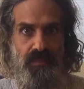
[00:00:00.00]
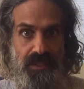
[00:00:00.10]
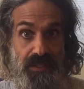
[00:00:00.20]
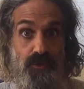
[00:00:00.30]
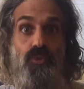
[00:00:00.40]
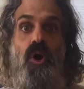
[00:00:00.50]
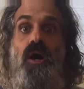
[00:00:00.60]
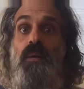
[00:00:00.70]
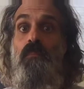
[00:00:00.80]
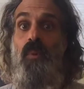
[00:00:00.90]
being, through our
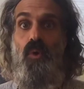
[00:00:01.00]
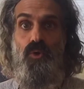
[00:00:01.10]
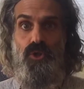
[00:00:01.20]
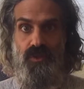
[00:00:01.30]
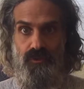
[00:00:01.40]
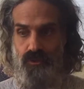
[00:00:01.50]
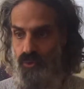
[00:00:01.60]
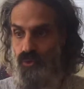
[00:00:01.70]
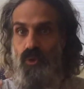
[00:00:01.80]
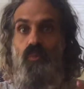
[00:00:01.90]
emotions,
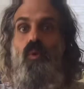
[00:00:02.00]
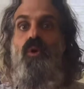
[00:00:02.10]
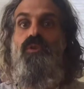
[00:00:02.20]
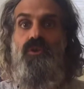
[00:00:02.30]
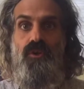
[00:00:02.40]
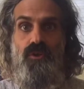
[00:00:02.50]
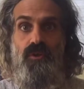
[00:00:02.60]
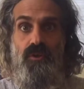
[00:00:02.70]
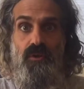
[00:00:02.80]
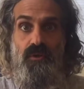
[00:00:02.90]
through the water,
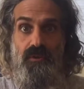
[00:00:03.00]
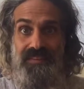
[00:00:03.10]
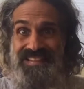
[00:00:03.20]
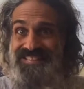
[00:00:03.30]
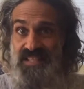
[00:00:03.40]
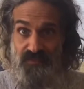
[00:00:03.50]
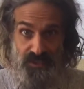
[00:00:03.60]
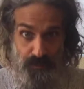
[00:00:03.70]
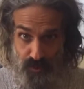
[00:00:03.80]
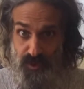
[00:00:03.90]
the
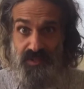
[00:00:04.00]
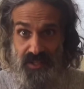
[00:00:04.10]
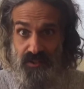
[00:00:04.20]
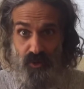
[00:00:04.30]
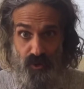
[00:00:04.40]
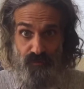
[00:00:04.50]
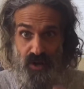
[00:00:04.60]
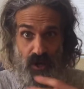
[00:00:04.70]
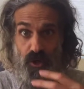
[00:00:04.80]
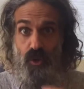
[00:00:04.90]
70% of
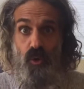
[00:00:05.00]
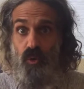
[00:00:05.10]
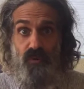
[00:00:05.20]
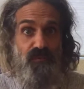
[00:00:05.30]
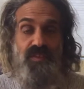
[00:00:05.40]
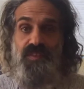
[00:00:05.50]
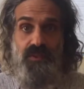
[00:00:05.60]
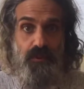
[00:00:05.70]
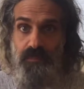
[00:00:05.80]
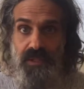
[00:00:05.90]
our core
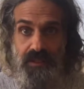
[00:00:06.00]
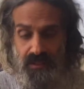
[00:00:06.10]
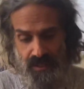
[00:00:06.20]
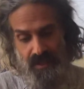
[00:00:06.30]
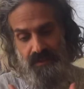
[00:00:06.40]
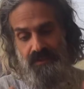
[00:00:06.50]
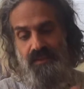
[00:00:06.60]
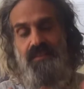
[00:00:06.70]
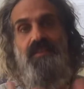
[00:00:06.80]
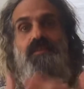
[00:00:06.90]
physical being.
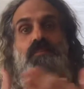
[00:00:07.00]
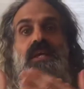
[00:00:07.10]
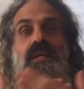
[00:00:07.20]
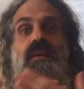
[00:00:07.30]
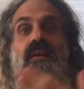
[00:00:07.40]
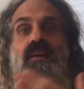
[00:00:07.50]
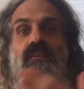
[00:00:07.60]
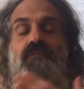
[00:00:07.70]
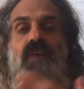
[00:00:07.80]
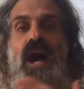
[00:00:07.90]
This is being
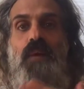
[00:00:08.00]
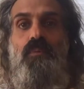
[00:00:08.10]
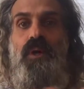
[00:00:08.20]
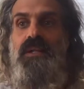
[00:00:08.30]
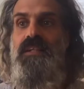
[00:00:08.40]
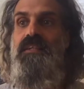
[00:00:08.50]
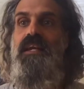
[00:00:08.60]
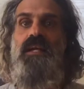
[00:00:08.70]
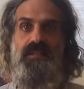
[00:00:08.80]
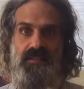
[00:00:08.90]
vibrated
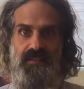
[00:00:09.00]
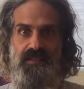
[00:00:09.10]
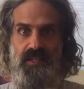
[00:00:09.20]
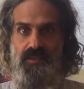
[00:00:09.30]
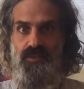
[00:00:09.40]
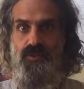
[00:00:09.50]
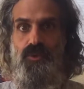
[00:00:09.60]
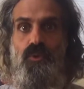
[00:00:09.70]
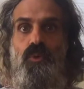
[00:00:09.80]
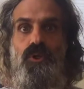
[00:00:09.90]
and it sends to the
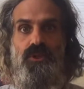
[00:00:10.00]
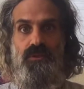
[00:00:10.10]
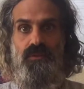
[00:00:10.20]
world